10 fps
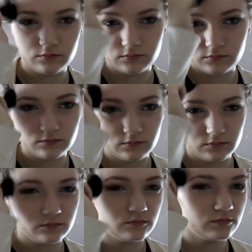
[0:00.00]
because I
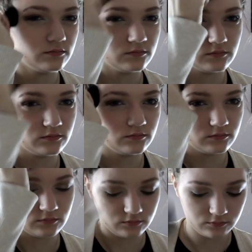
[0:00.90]
am super white,
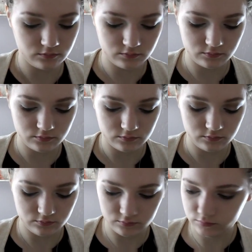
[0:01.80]
as you can tell
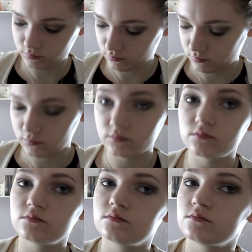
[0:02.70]
from the fact that I
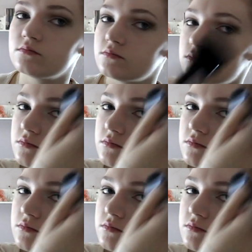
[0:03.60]
am